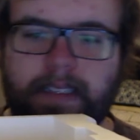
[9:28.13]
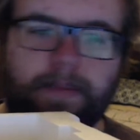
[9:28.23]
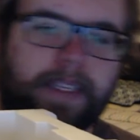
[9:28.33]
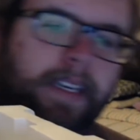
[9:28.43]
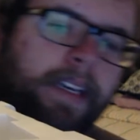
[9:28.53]
what that
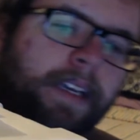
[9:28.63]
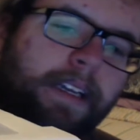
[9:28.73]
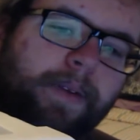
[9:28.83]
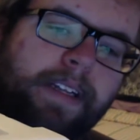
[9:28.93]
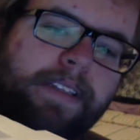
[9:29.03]
is, but
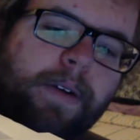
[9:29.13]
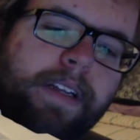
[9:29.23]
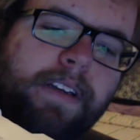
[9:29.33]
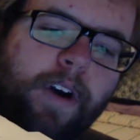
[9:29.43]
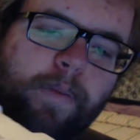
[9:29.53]
anyway, let's
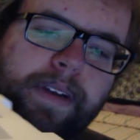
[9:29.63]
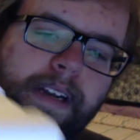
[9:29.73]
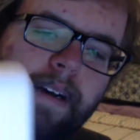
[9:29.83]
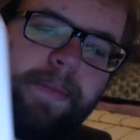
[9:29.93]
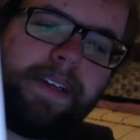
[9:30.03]
go ahead and
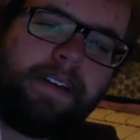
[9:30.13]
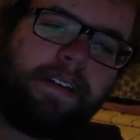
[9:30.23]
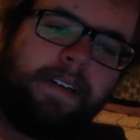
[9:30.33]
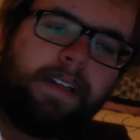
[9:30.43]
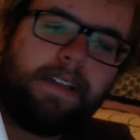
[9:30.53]
open it up
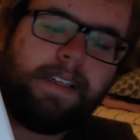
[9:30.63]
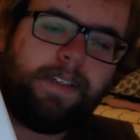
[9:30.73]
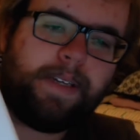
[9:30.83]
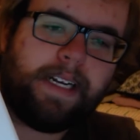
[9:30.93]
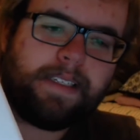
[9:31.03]
here,
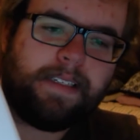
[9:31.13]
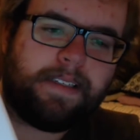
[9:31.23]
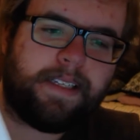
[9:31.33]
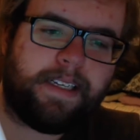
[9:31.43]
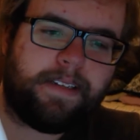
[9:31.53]
and you guys
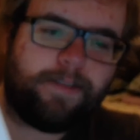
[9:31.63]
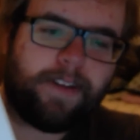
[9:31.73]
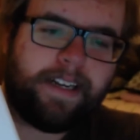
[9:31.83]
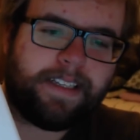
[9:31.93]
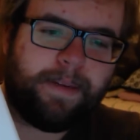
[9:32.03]
can see.
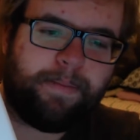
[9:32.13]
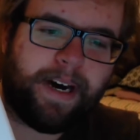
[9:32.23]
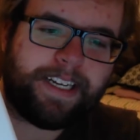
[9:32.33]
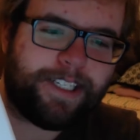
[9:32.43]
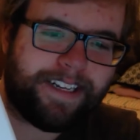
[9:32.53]
Try not to
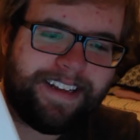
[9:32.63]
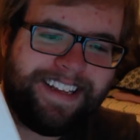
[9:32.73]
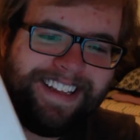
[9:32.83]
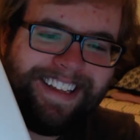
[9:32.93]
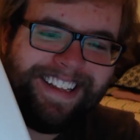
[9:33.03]
botch
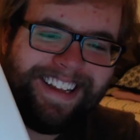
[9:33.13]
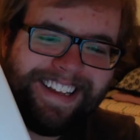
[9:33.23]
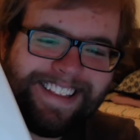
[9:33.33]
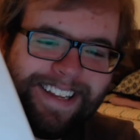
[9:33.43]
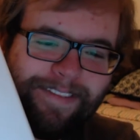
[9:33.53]
it.
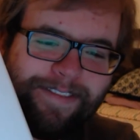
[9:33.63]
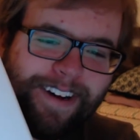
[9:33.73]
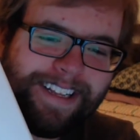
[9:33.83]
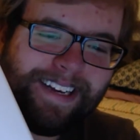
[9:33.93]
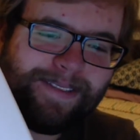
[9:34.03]
Let it
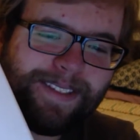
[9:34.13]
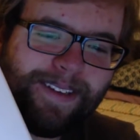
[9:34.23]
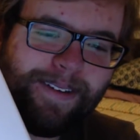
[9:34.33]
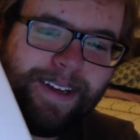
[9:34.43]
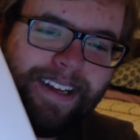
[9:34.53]
fall
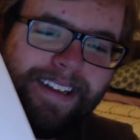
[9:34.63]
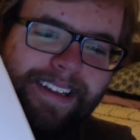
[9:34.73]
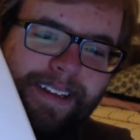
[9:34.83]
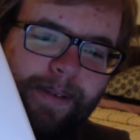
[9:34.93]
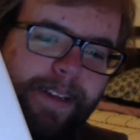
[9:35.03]
out. So
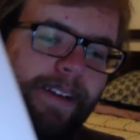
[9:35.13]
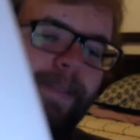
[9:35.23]
there